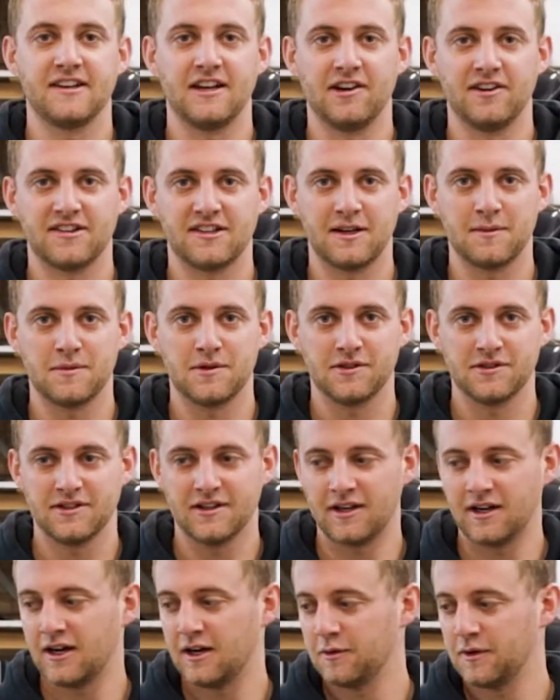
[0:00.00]
now assembled.
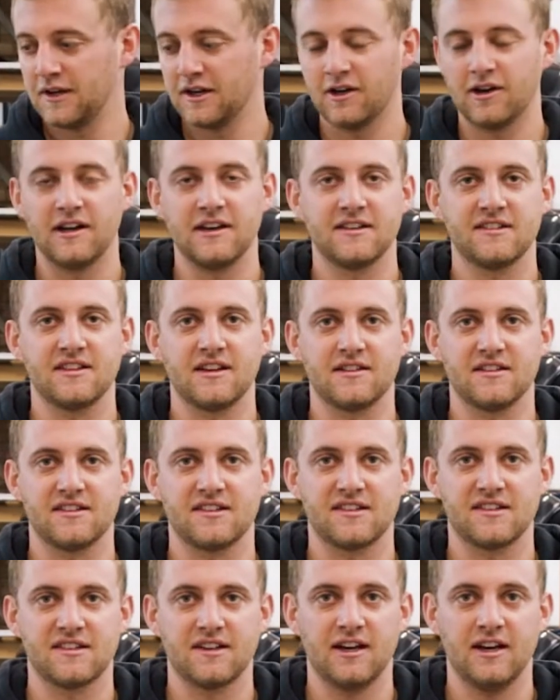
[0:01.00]
We can go ahead and set this
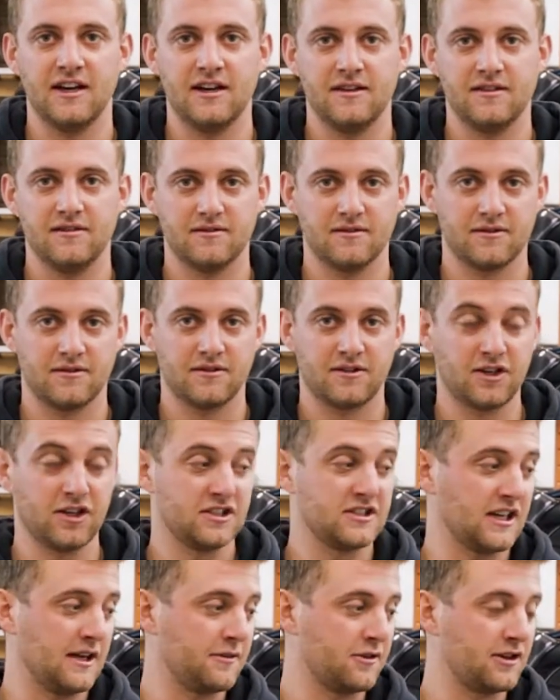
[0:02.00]
aside. Good
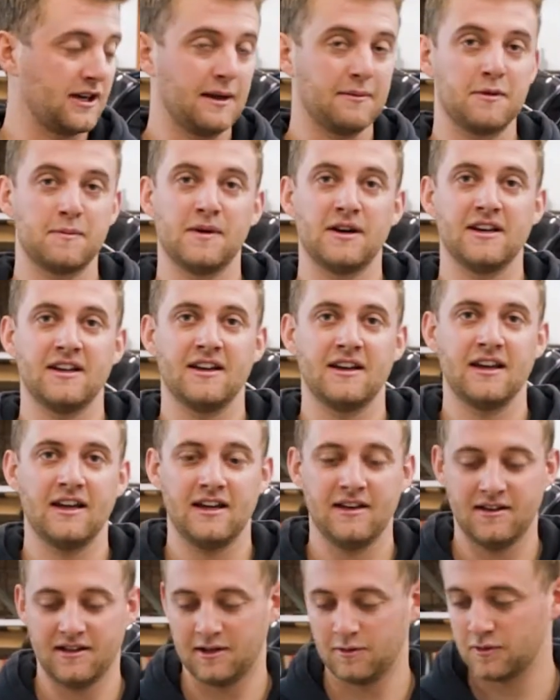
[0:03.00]
time to grab your buddy
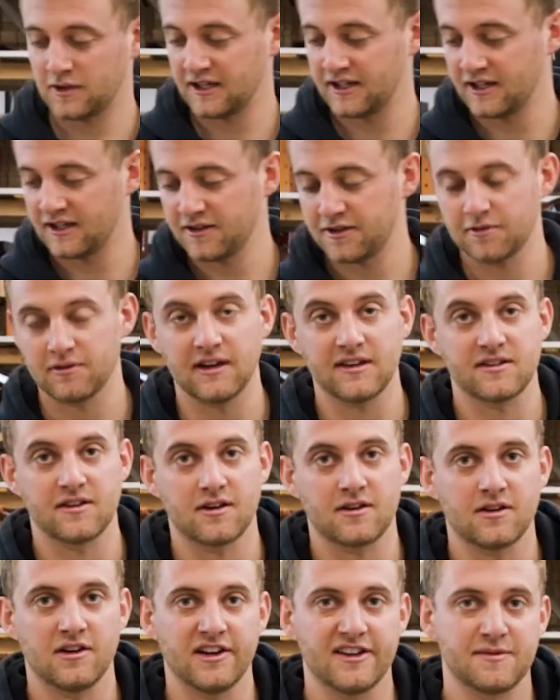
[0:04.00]
again, and we're going to get the rest of the
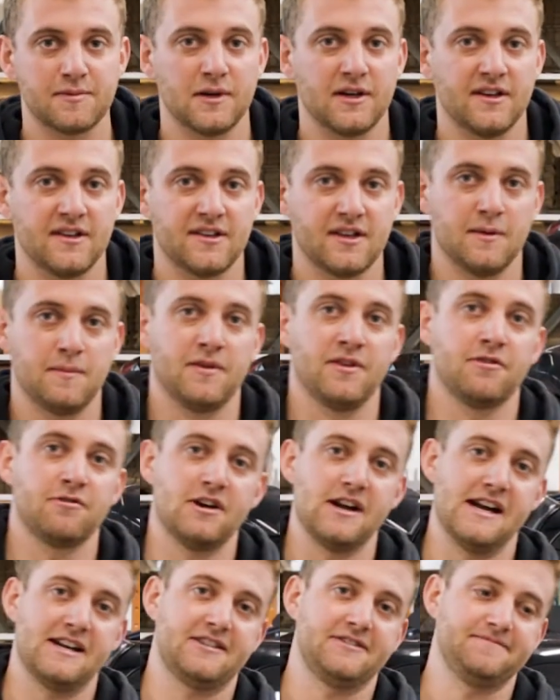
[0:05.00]
crossbars up on the
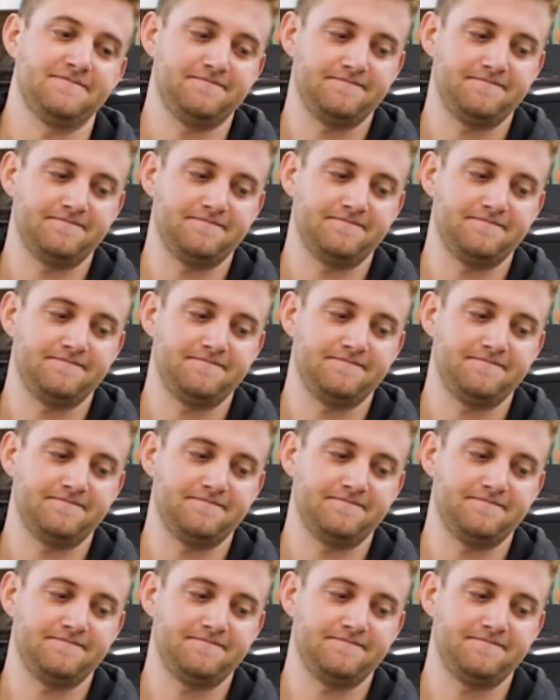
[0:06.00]
rack.